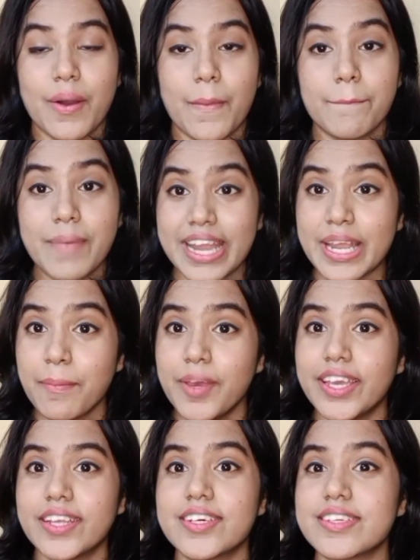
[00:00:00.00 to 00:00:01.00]
Many
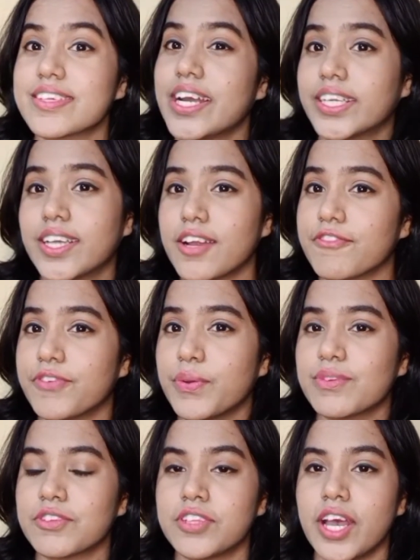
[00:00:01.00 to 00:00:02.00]
beginners get
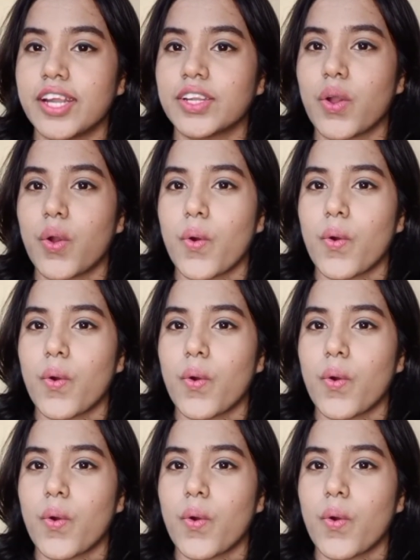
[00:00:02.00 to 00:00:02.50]
confused that